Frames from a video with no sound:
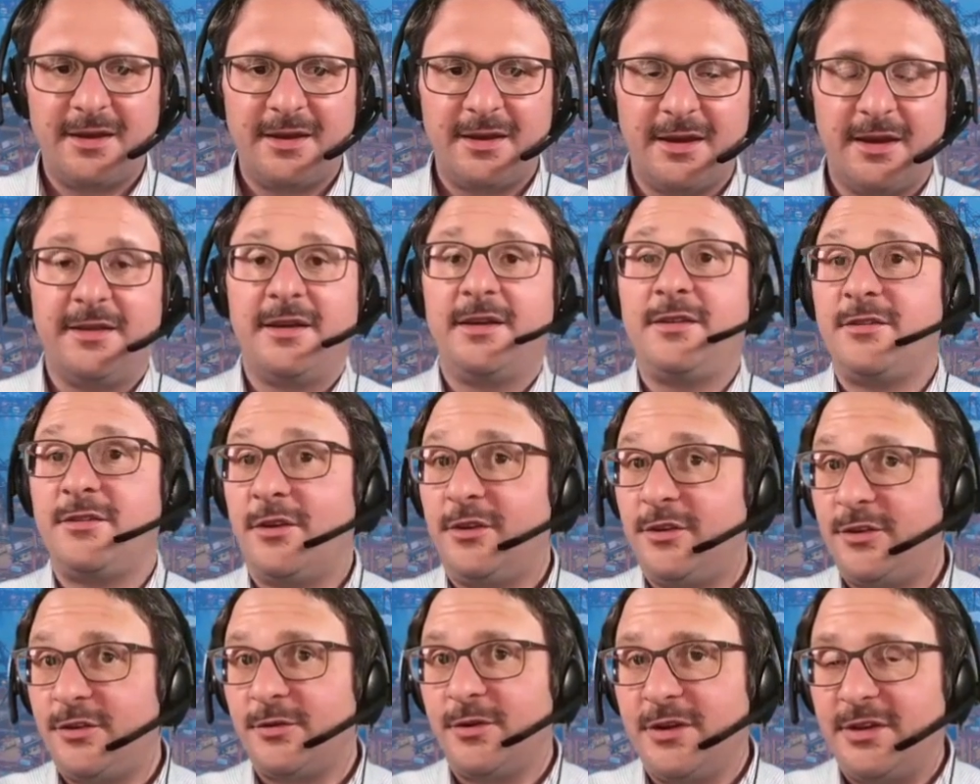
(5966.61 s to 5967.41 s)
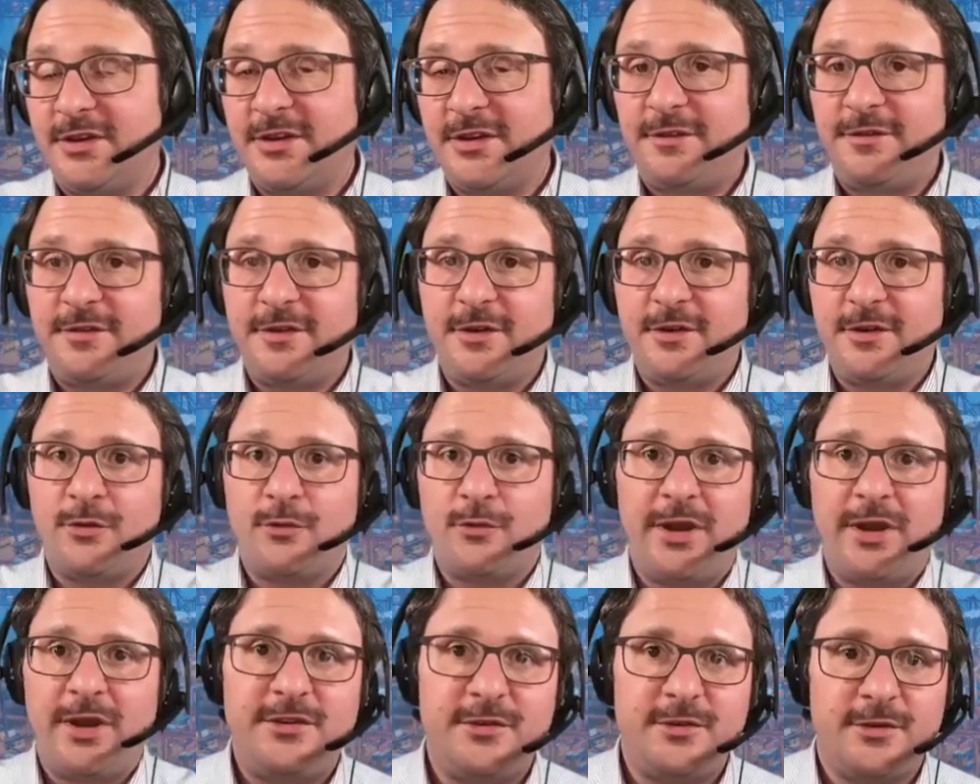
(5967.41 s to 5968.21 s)
And that's also a different
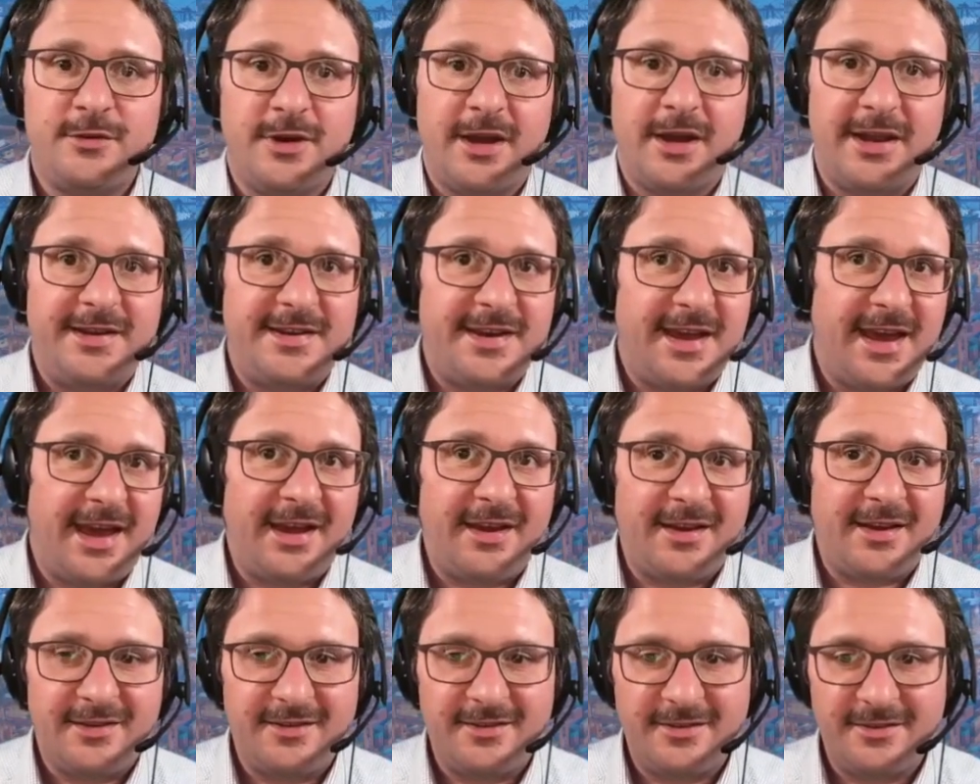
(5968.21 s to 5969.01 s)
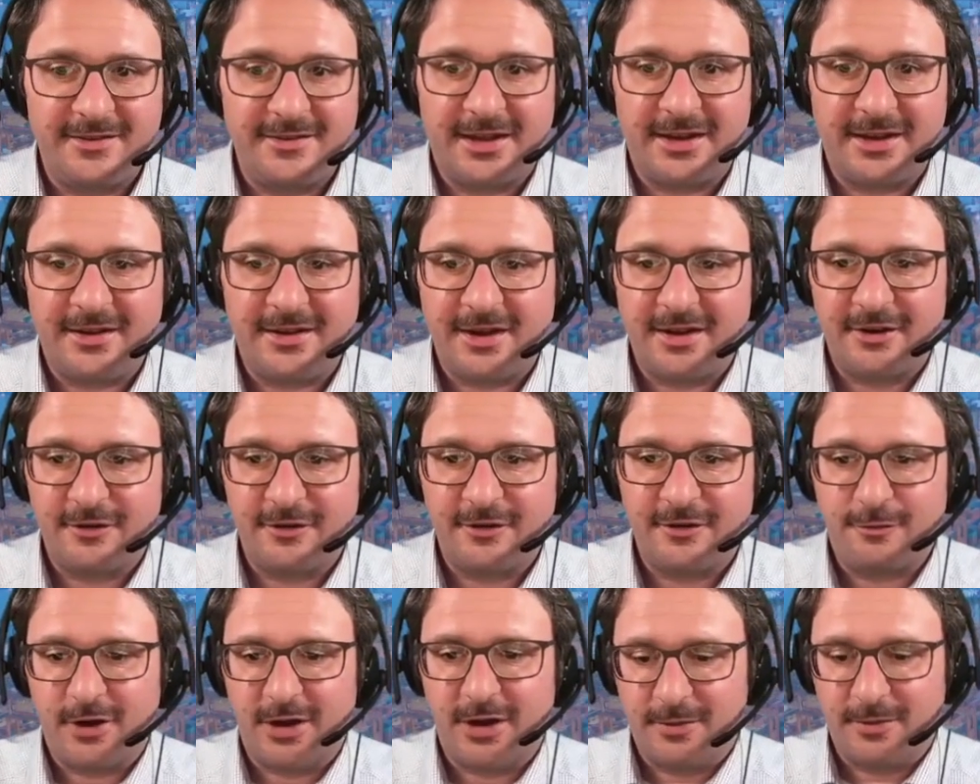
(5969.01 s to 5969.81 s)
way to attack that kind
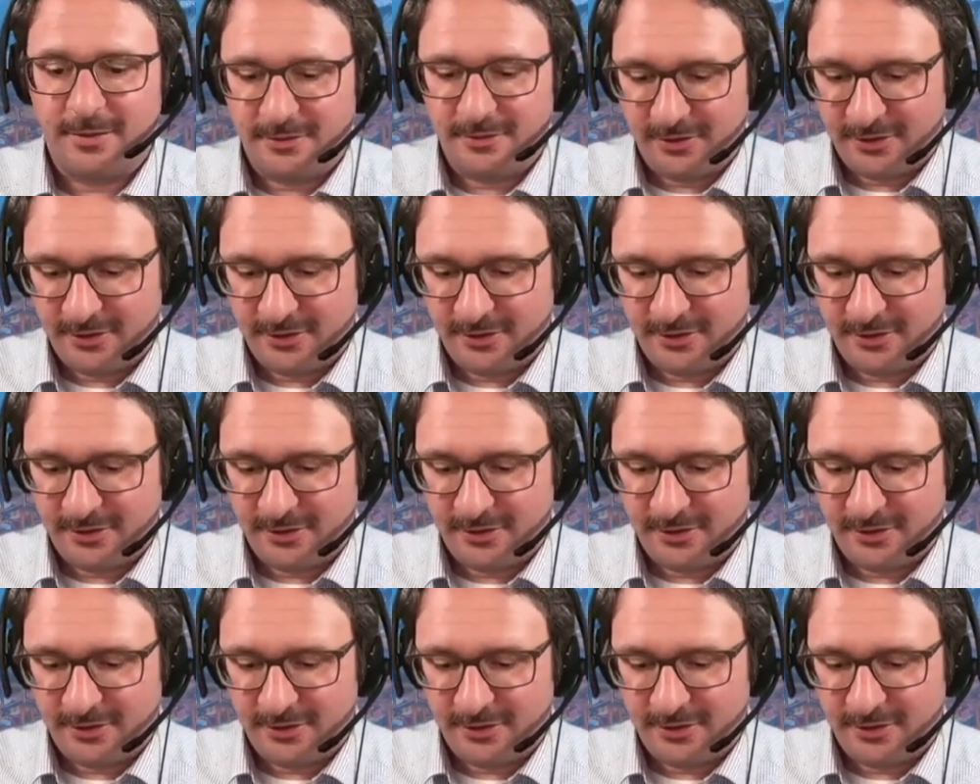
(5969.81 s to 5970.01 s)
of problem.